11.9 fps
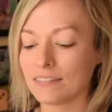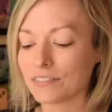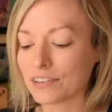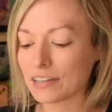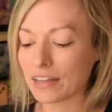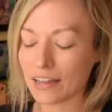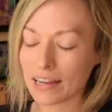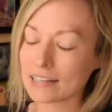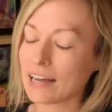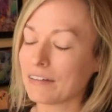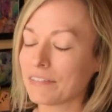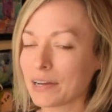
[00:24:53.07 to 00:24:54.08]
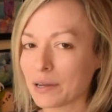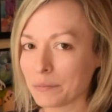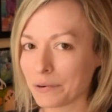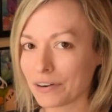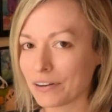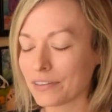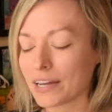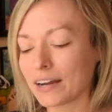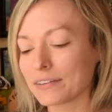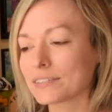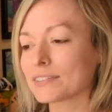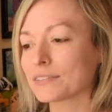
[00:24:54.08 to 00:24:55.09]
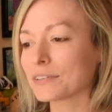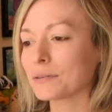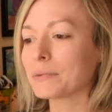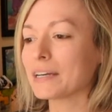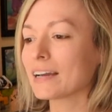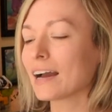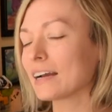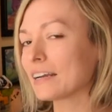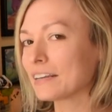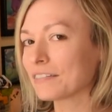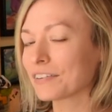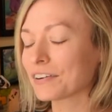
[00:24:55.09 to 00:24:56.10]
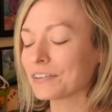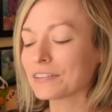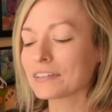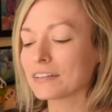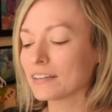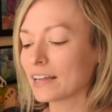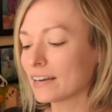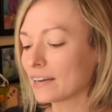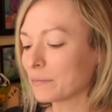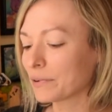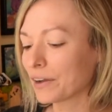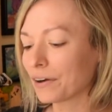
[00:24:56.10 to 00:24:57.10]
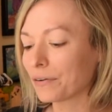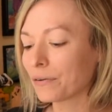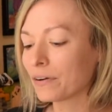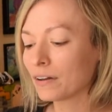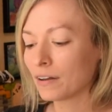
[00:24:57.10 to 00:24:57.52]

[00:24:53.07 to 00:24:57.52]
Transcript: really liked having him around the house, so it'll be kind of difficult to let him go.